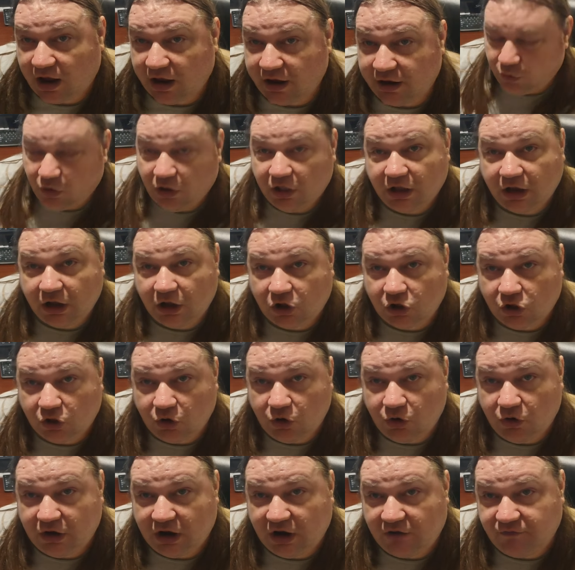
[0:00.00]
It will
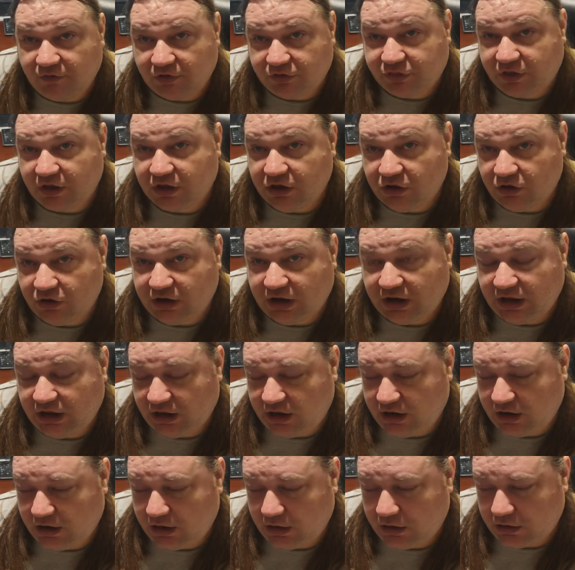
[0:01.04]
include everything you
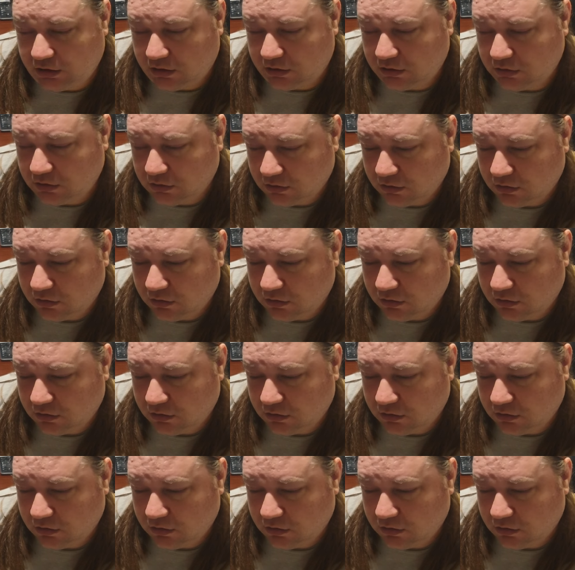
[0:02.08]
need,